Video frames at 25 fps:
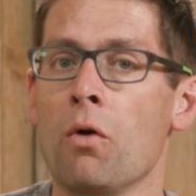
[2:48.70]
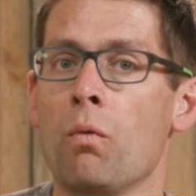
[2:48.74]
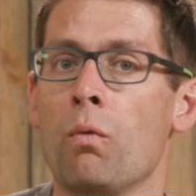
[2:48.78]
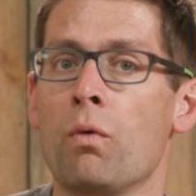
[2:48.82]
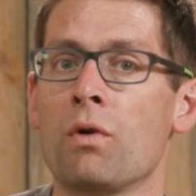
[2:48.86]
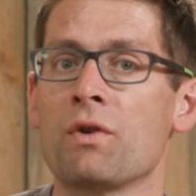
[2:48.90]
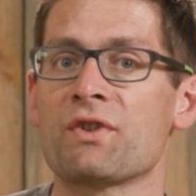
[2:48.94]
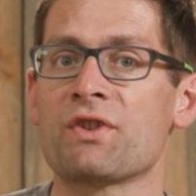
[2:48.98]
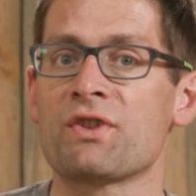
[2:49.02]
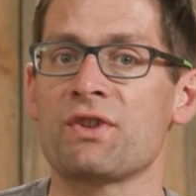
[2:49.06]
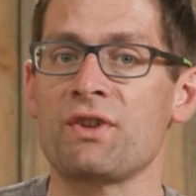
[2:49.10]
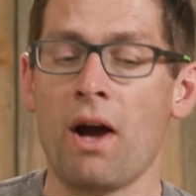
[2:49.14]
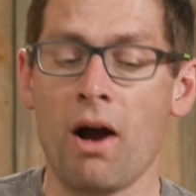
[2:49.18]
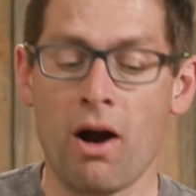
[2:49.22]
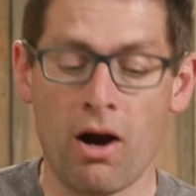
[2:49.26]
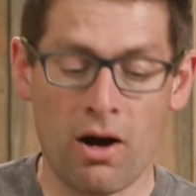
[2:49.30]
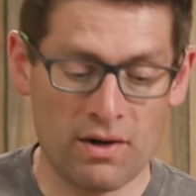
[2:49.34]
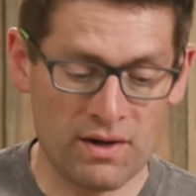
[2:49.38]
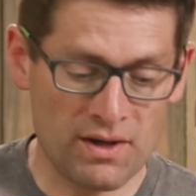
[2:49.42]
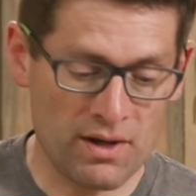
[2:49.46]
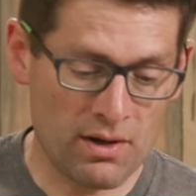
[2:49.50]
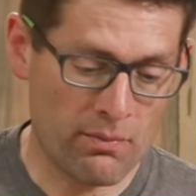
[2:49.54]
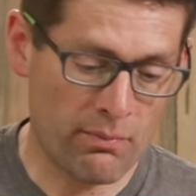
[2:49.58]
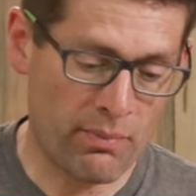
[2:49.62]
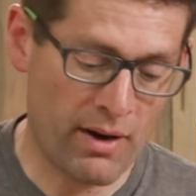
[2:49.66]
We'll
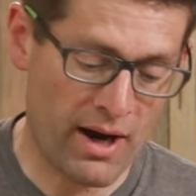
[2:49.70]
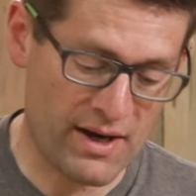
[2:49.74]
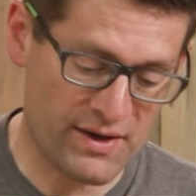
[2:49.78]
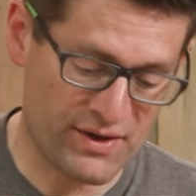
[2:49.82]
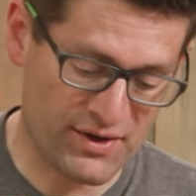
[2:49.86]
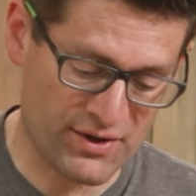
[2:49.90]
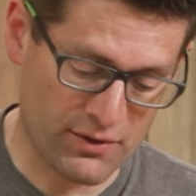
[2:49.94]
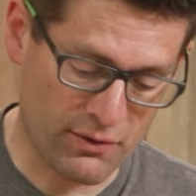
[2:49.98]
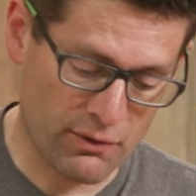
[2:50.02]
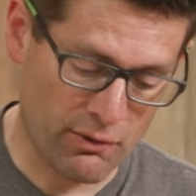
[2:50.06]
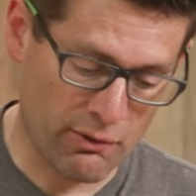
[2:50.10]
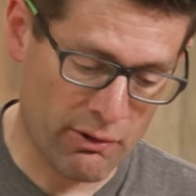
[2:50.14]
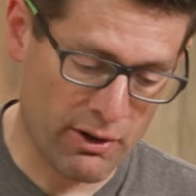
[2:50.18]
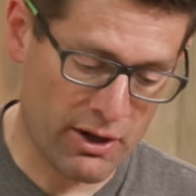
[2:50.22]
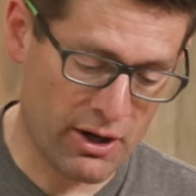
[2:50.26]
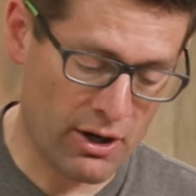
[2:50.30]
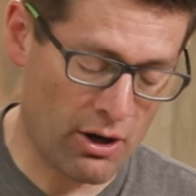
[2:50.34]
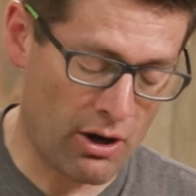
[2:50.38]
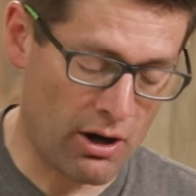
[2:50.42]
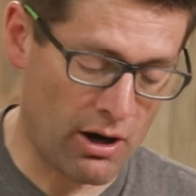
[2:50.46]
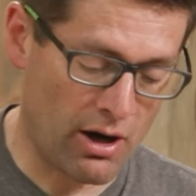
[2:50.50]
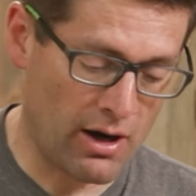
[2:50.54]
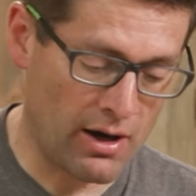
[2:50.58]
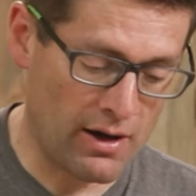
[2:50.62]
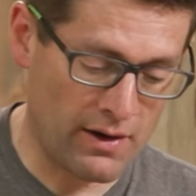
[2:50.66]
start by screwing
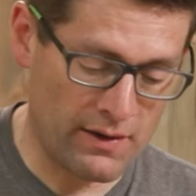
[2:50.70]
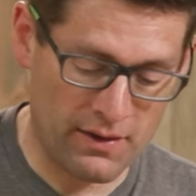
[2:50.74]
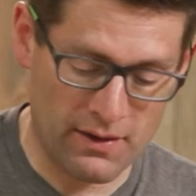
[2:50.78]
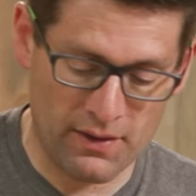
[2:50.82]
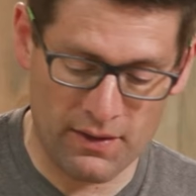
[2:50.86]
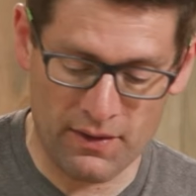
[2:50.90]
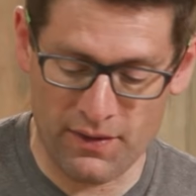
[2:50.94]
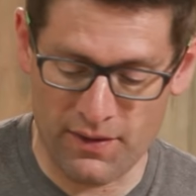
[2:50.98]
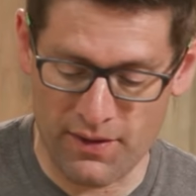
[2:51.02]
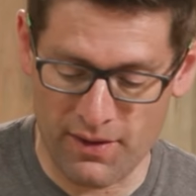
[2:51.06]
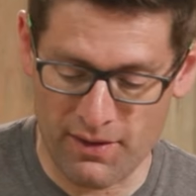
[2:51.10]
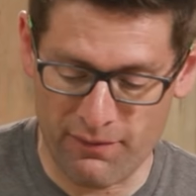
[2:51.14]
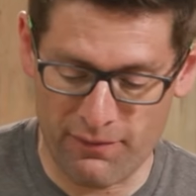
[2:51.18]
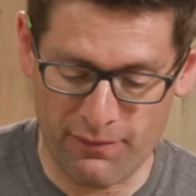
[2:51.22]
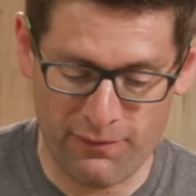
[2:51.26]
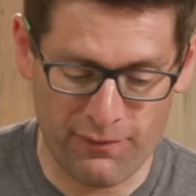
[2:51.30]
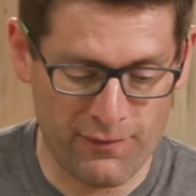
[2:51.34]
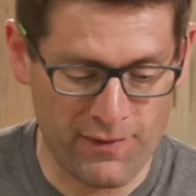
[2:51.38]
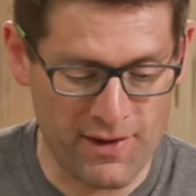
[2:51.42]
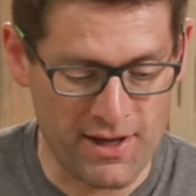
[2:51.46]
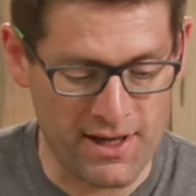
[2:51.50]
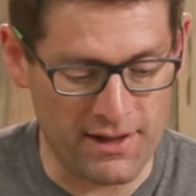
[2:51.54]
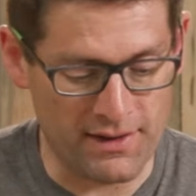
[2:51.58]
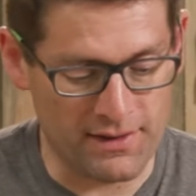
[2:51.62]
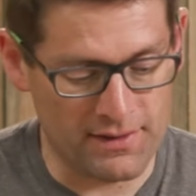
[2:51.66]
on the
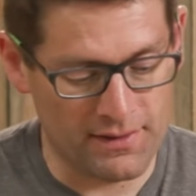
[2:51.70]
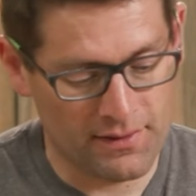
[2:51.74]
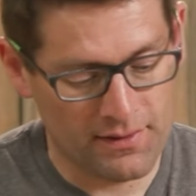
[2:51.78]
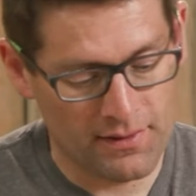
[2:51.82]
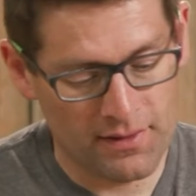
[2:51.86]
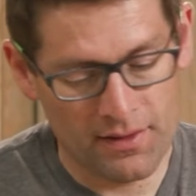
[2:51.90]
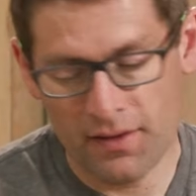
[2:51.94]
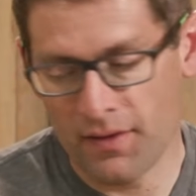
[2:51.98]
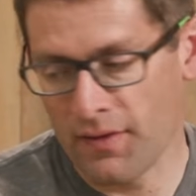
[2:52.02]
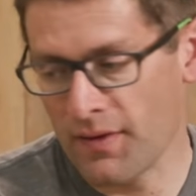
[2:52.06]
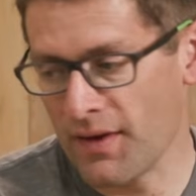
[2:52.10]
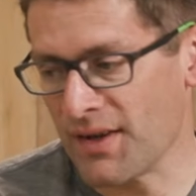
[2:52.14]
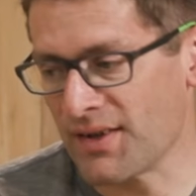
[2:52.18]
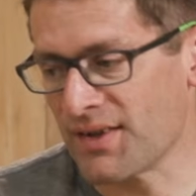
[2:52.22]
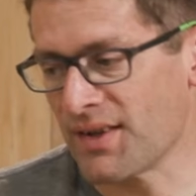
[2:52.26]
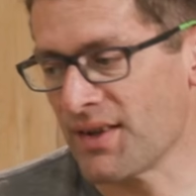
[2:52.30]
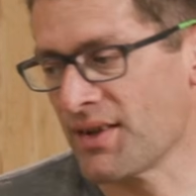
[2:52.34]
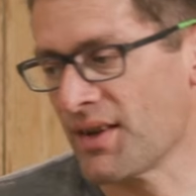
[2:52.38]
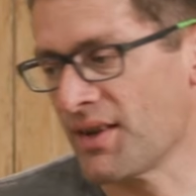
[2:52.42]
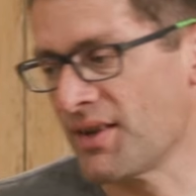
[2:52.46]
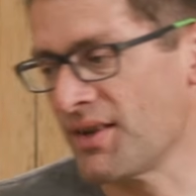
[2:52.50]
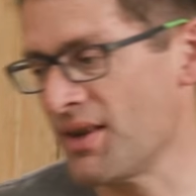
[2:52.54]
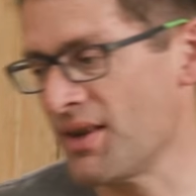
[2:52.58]
feet. This is a